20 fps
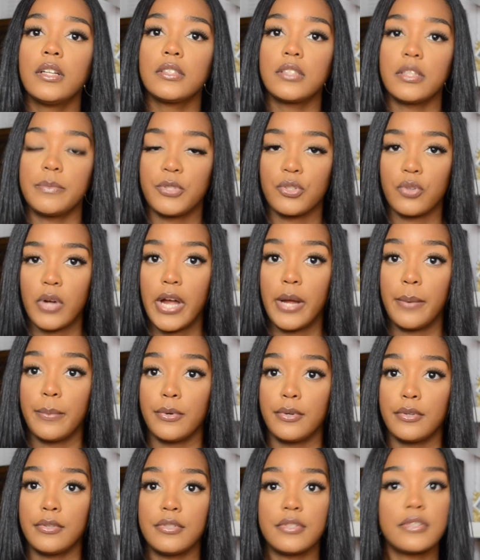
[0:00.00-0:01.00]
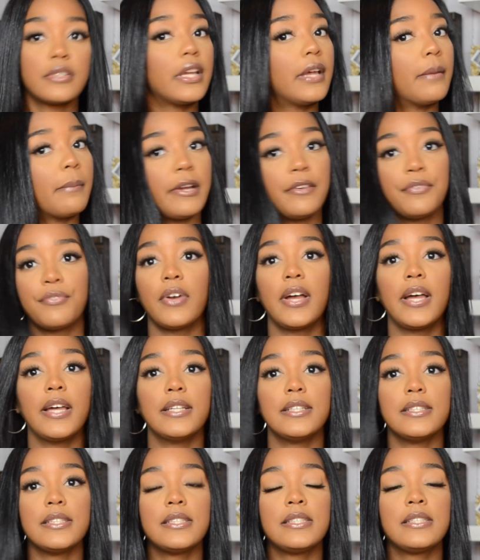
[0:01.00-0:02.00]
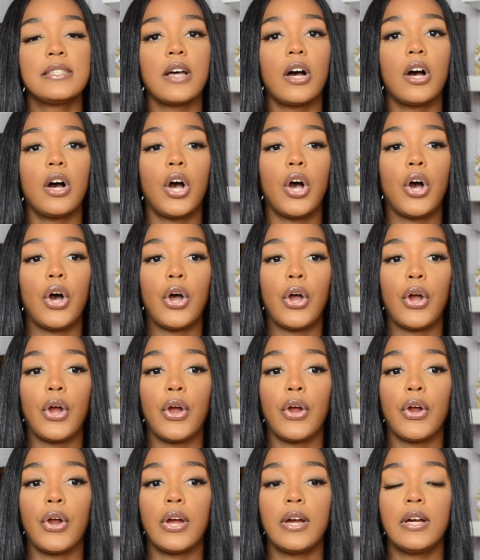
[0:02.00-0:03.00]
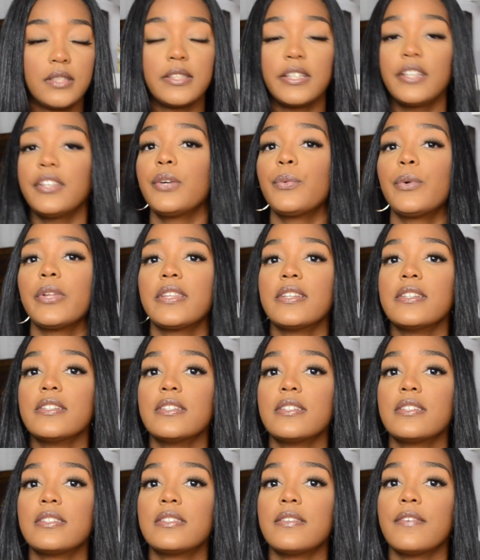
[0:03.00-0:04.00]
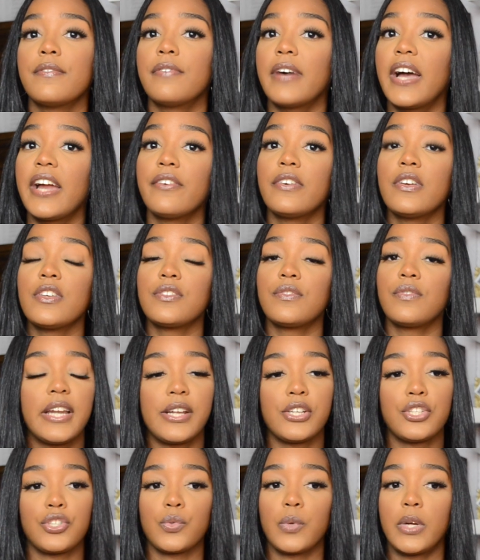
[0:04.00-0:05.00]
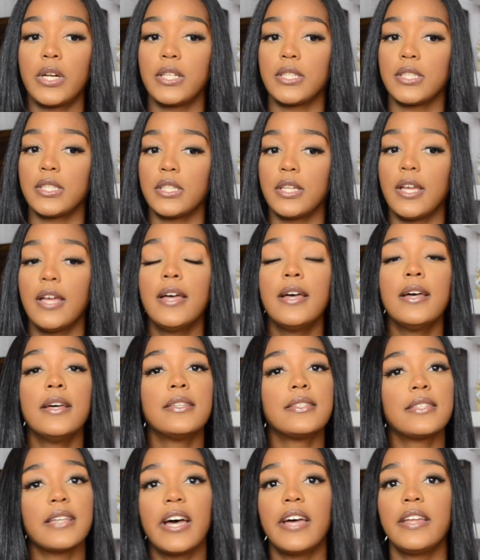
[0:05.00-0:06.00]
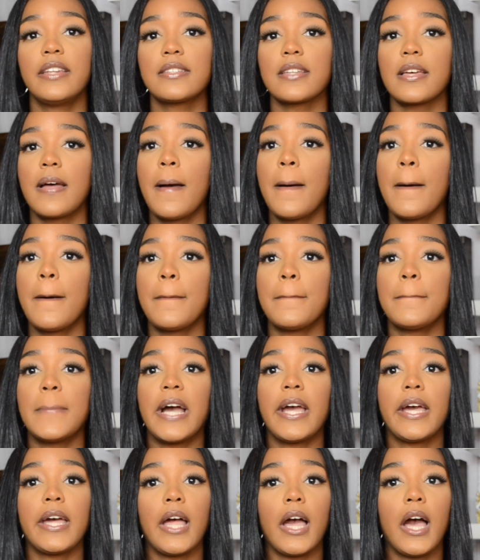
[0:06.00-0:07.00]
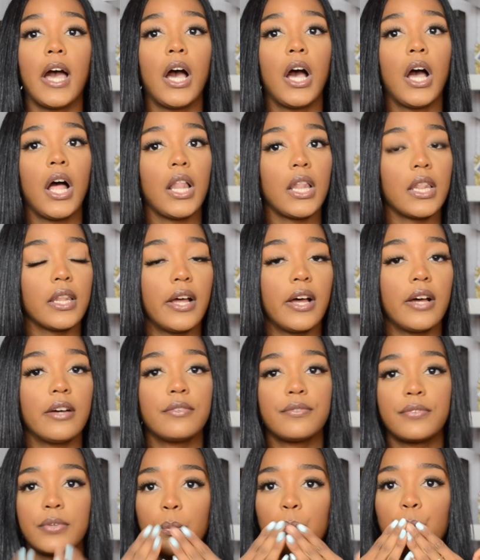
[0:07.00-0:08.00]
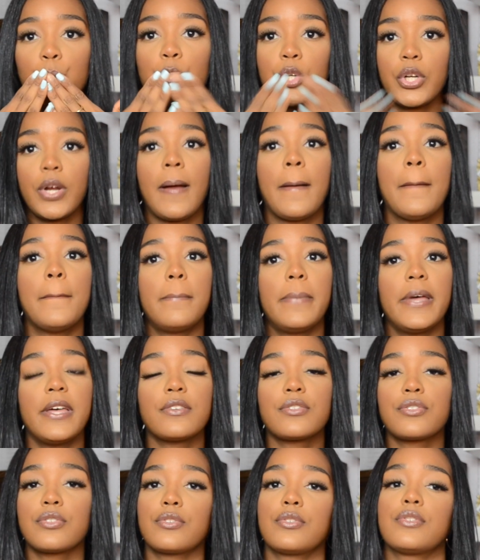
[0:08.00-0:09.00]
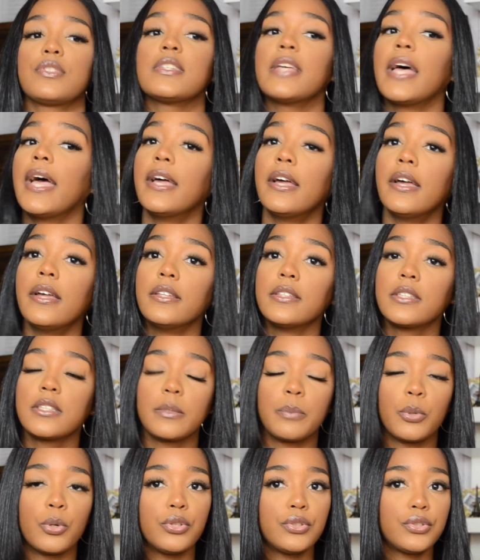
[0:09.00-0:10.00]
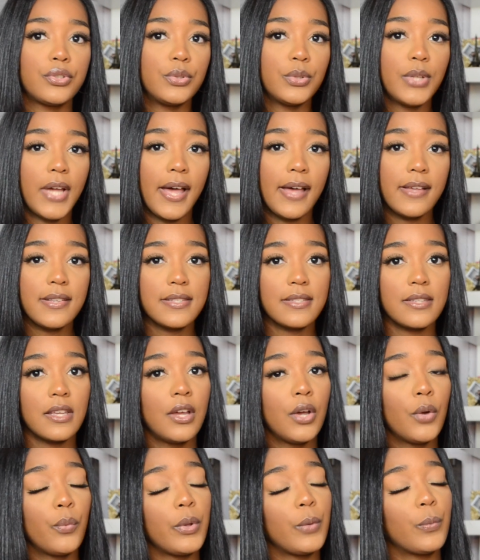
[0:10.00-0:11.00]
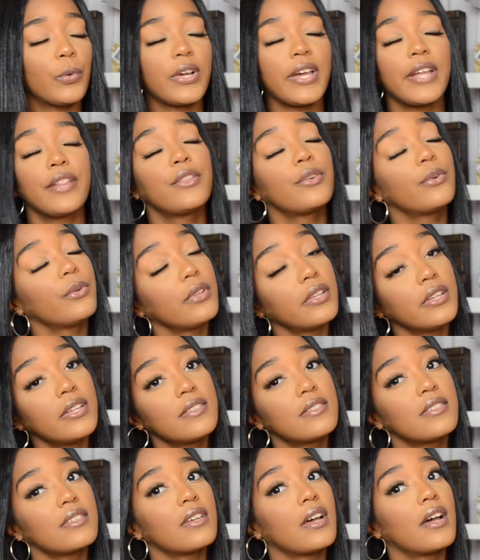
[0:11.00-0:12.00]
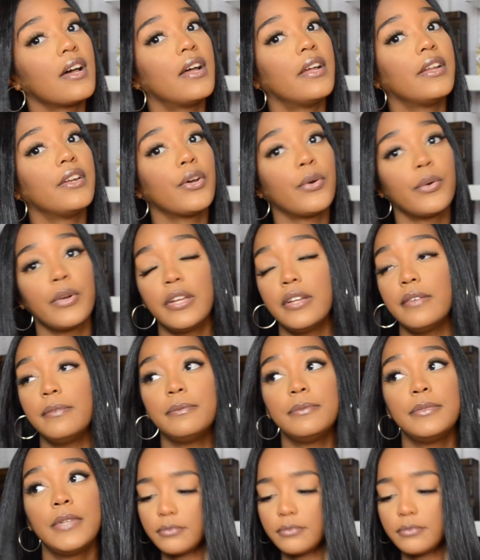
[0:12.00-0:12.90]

subscribers and my friends are dealing with this virus, and I just wanted to send my love, besos, and support to you guys. We will get through this. I know it.